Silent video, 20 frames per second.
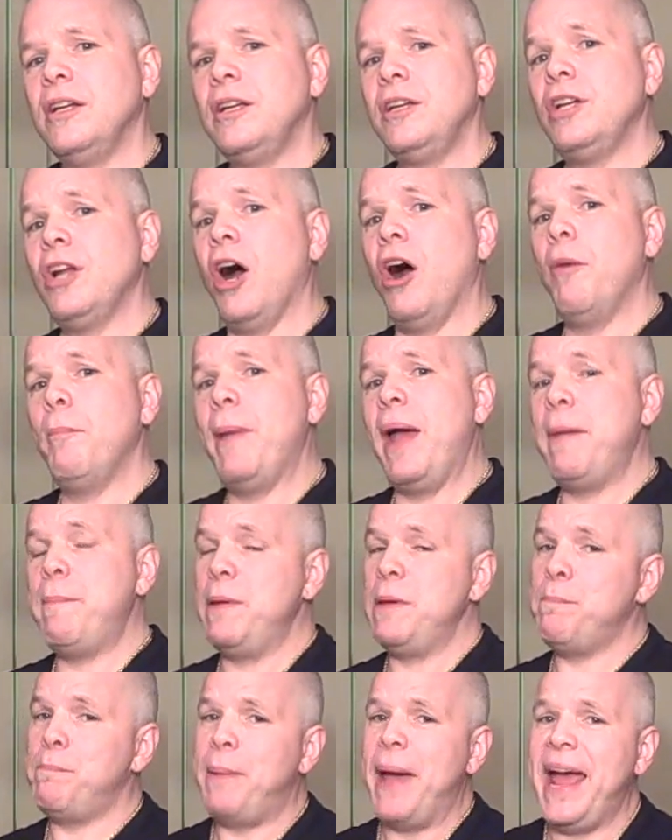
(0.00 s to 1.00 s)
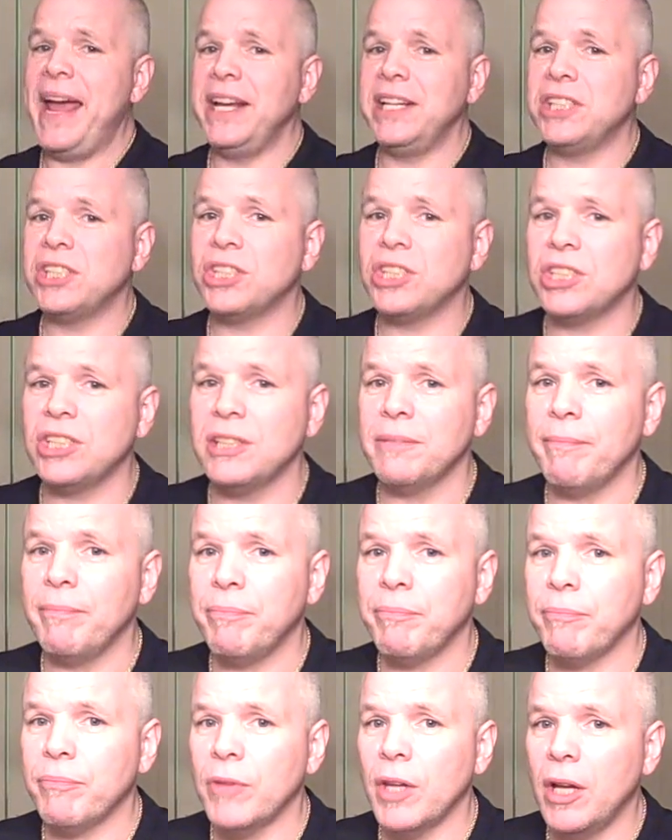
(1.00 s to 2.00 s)
you know, maybe base
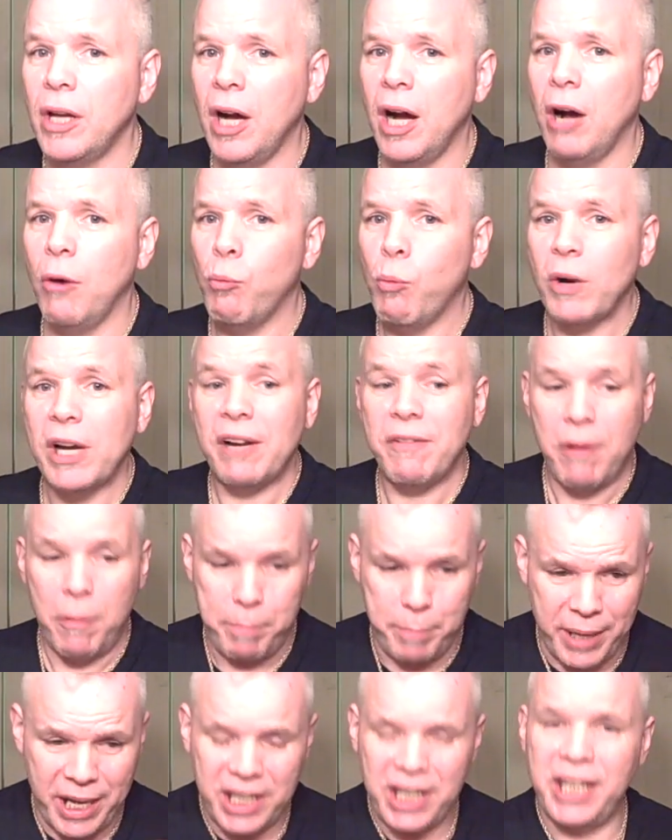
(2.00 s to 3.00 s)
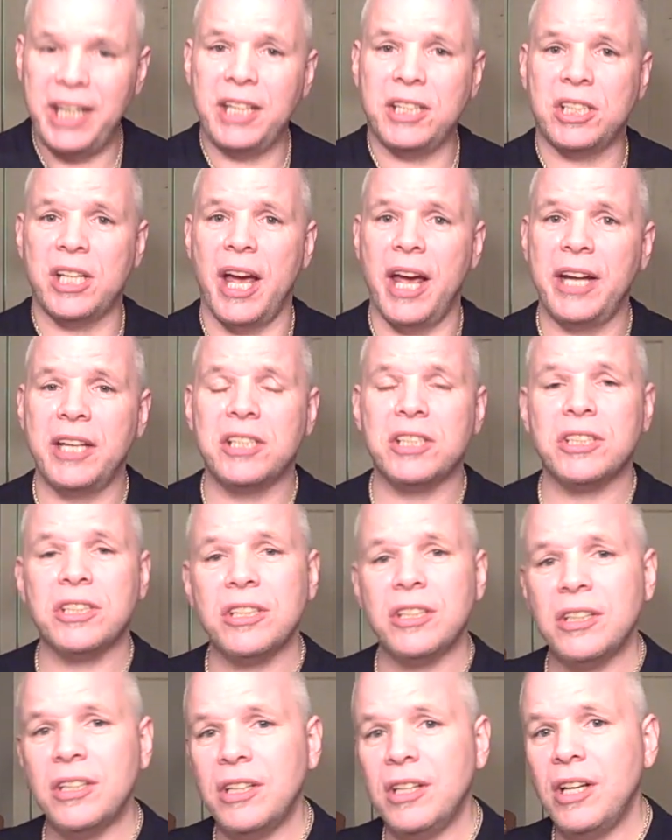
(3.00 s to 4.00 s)
whatever bid he
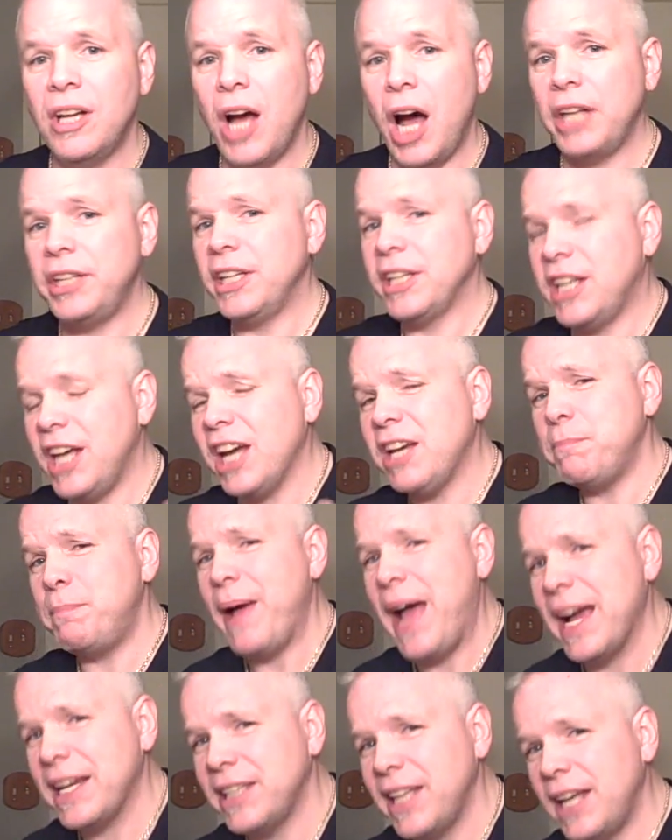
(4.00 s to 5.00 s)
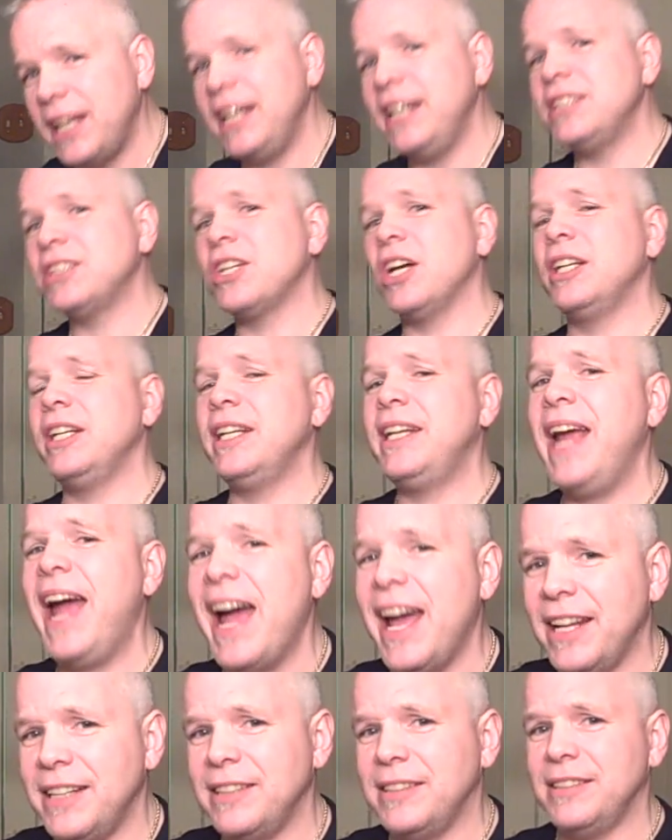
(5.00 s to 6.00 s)
takes on the kickback that he's going to
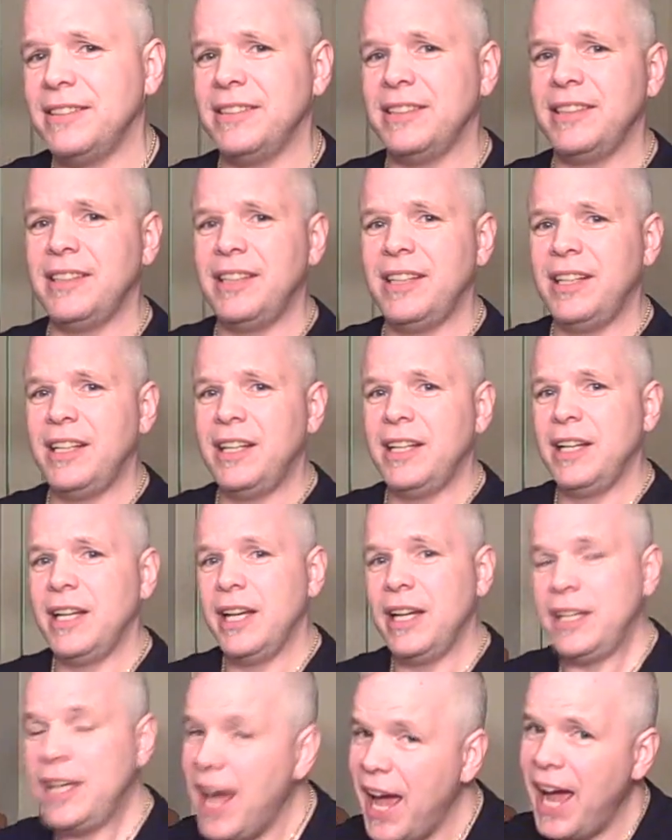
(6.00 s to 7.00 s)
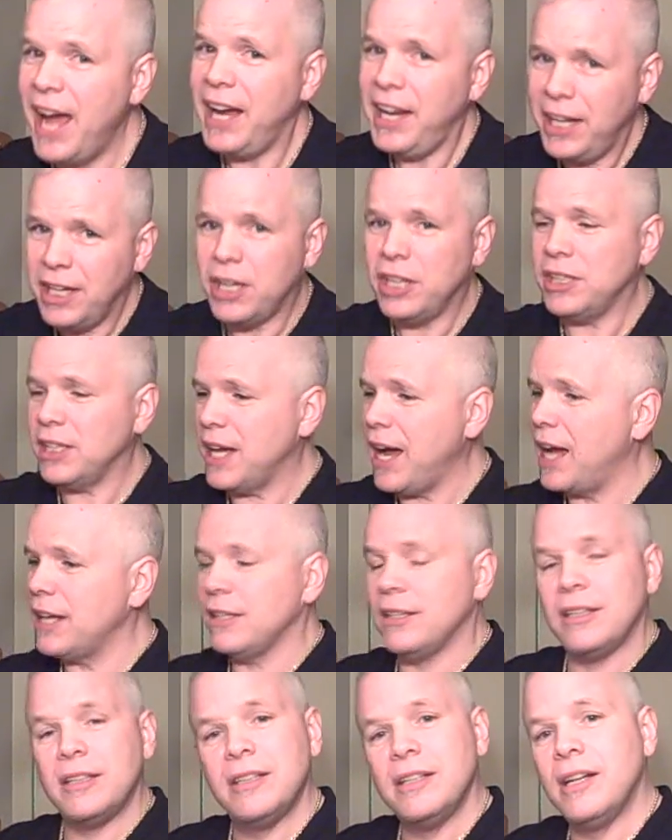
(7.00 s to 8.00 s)
get. Yeah, he could have got
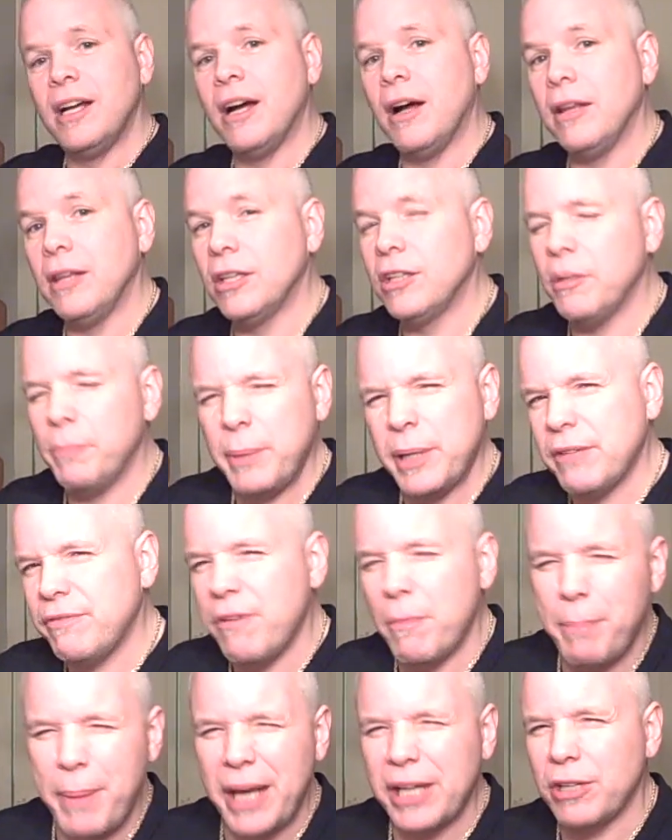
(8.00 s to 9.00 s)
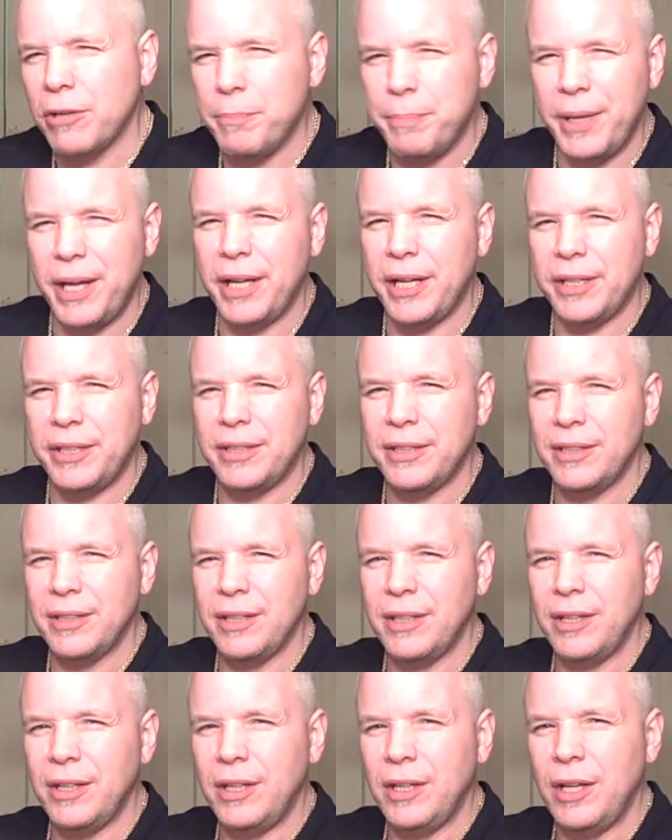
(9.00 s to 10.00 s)
a little bit of a better bid.
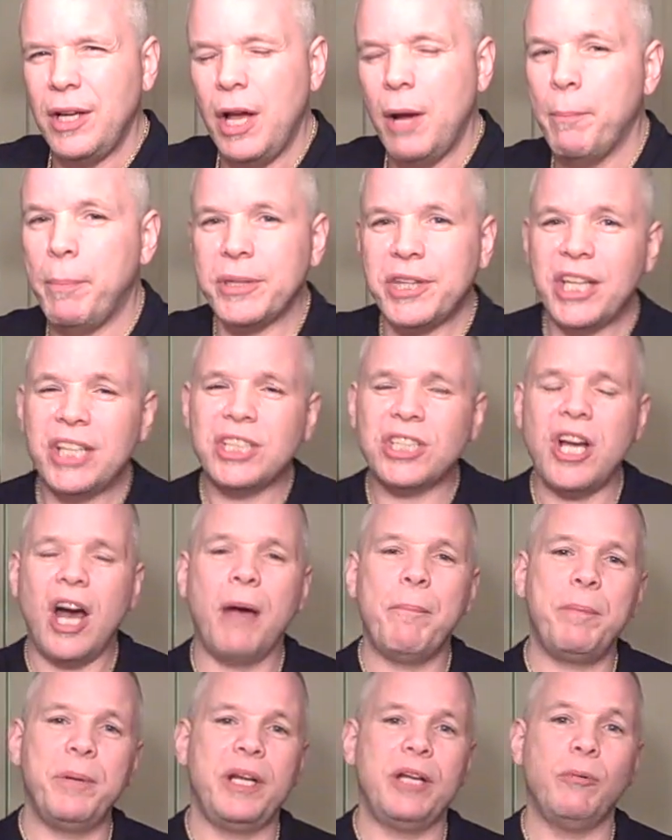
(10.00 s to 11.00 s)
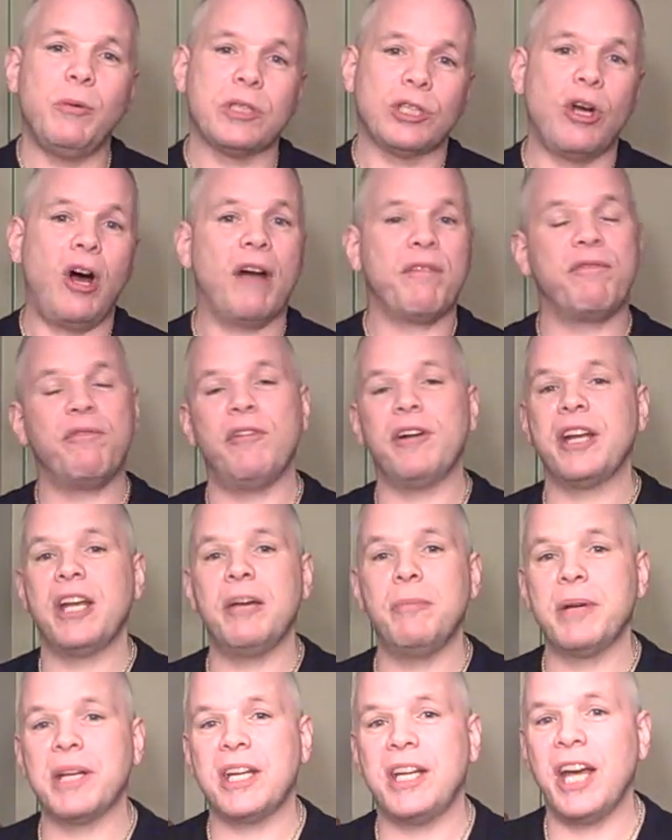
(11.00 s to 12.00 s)
But this company was offering
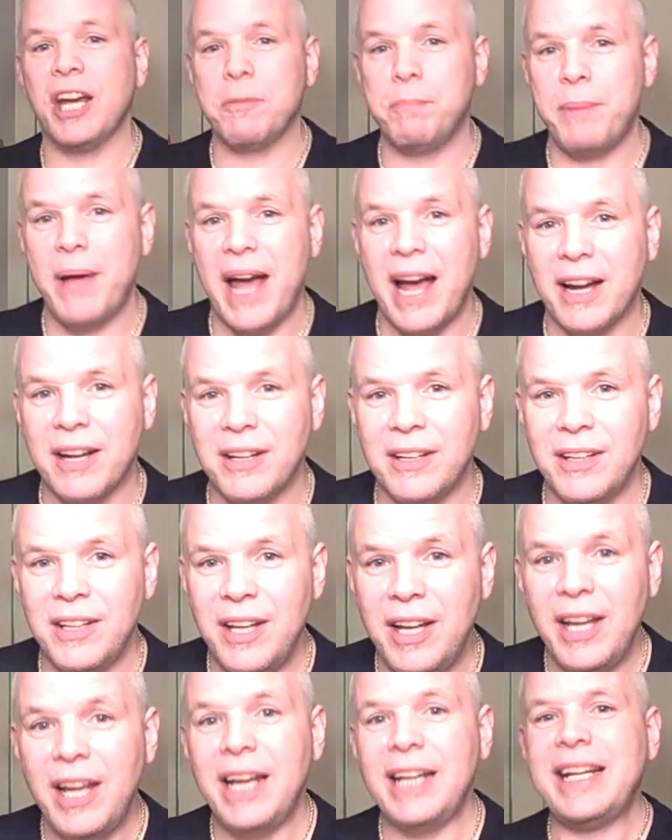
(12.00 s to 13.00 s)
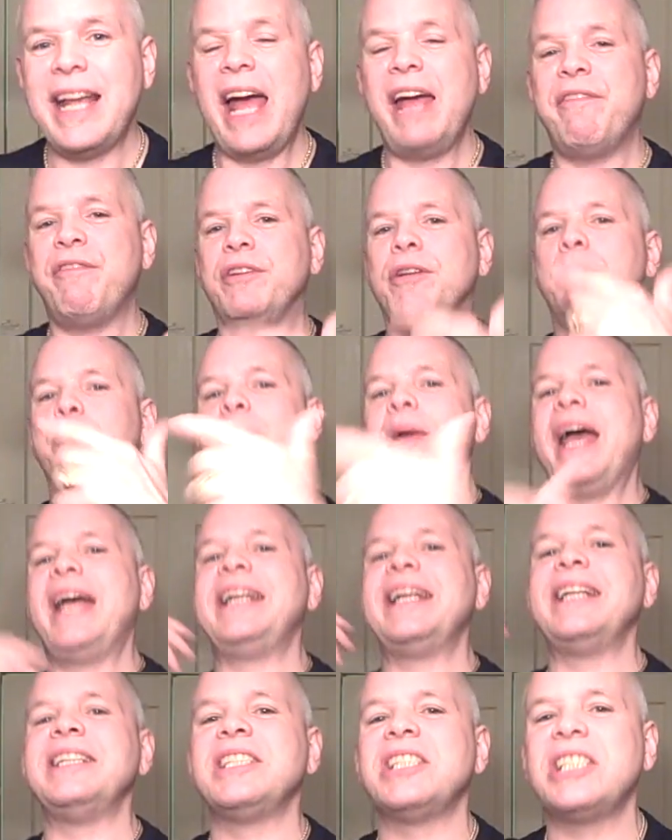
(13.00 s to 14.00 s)
him a kickback. It gave him
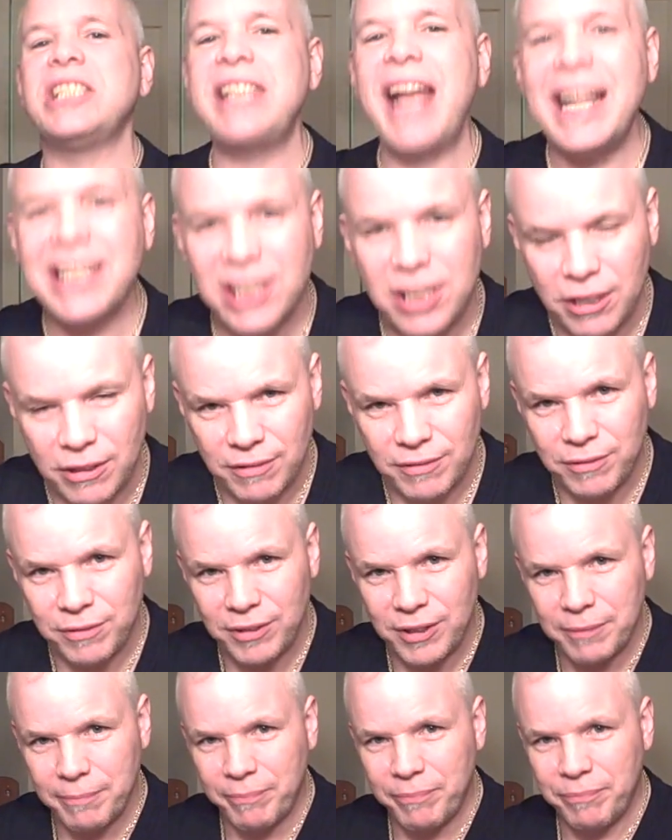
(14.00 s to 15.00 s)
an incentive.